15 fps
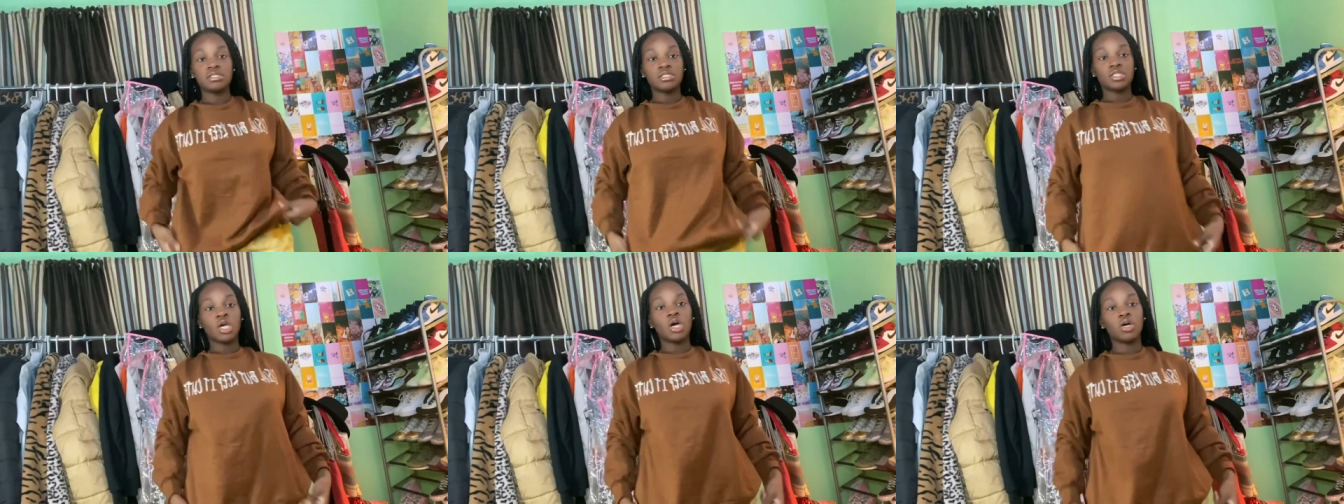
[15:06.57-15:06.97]

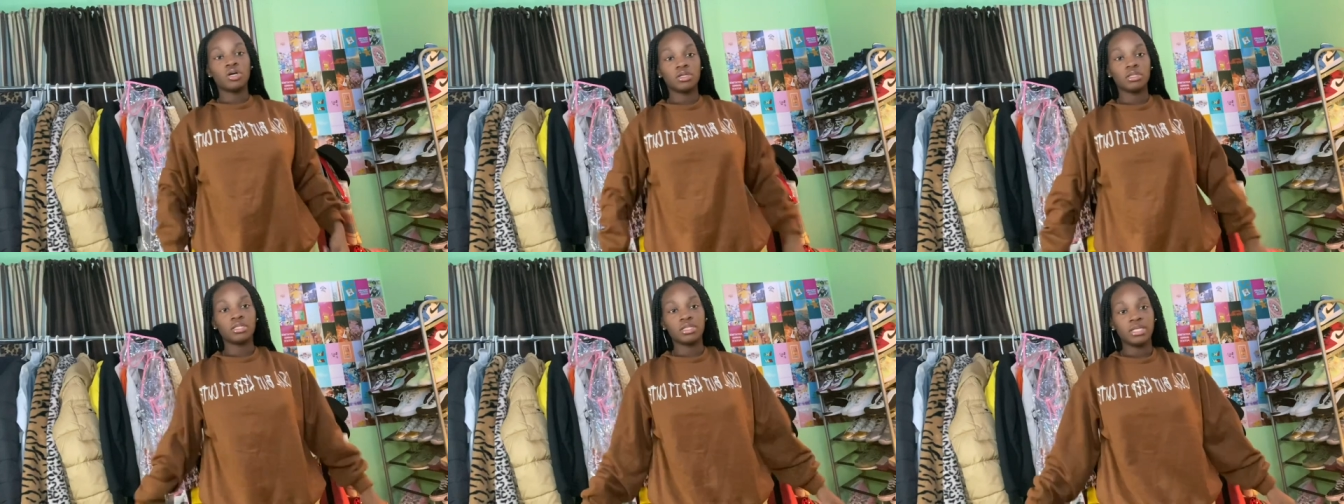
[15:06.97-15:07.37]
So
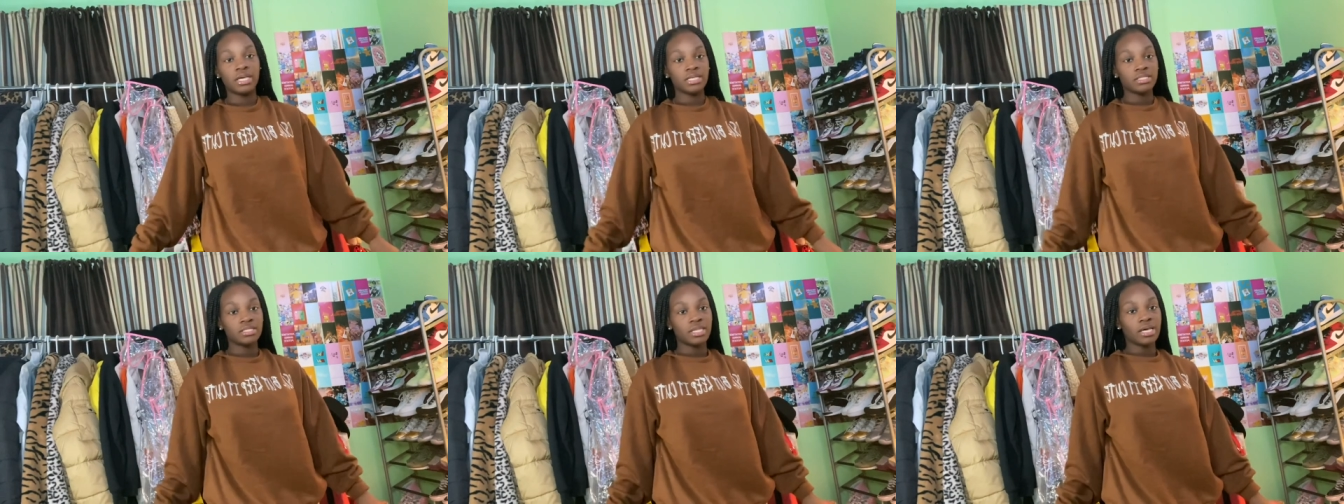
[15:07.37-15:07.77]
the
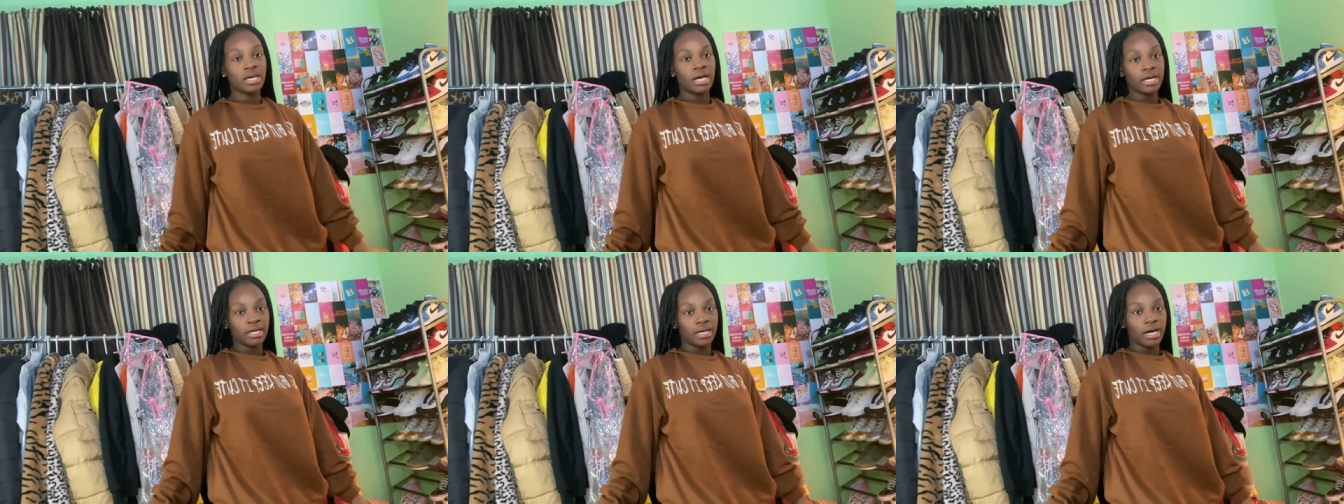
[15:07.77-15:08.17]
next thing
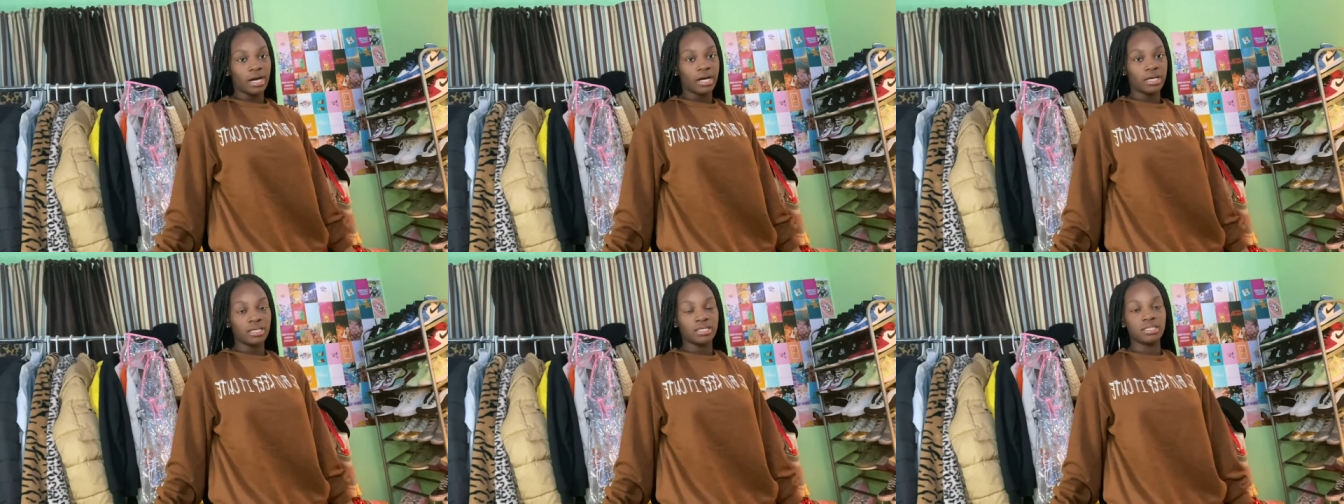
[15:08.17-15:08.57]
I
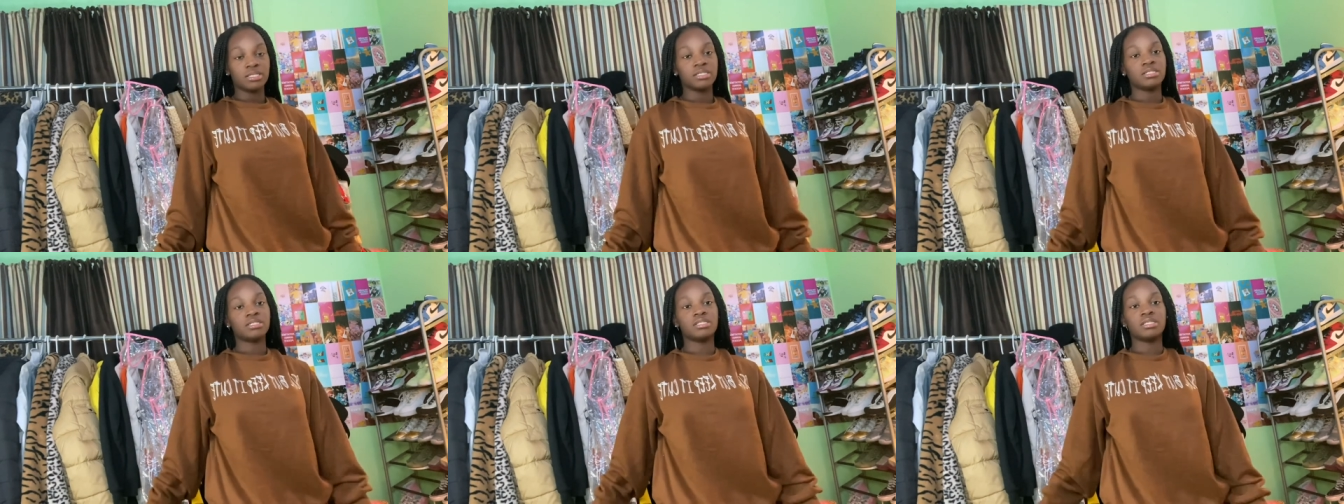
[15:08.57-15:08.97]
got
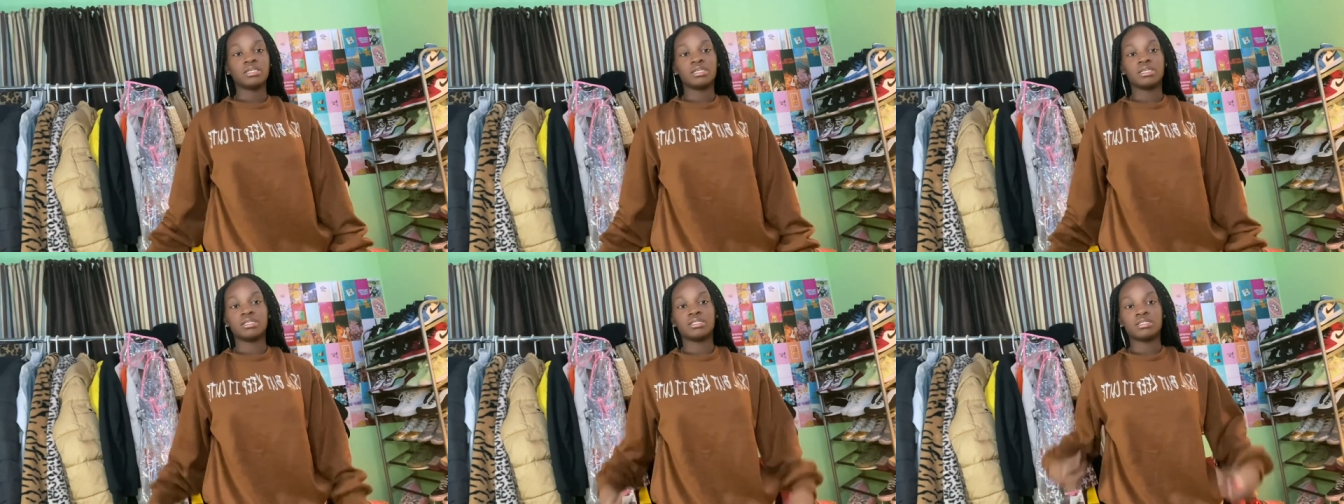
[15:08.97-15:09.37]
is
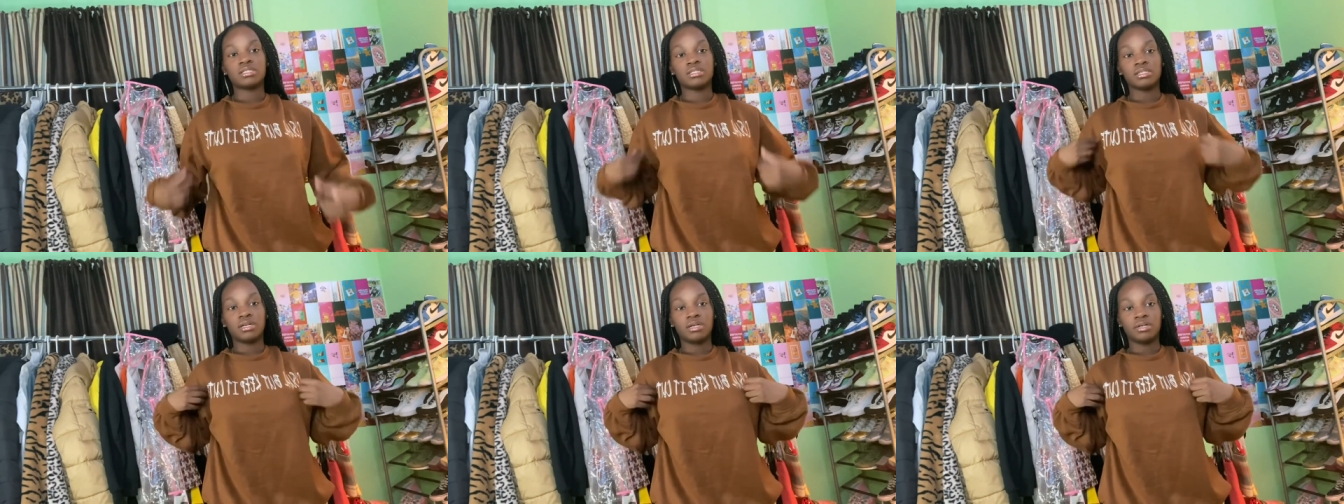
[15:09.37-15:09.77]
this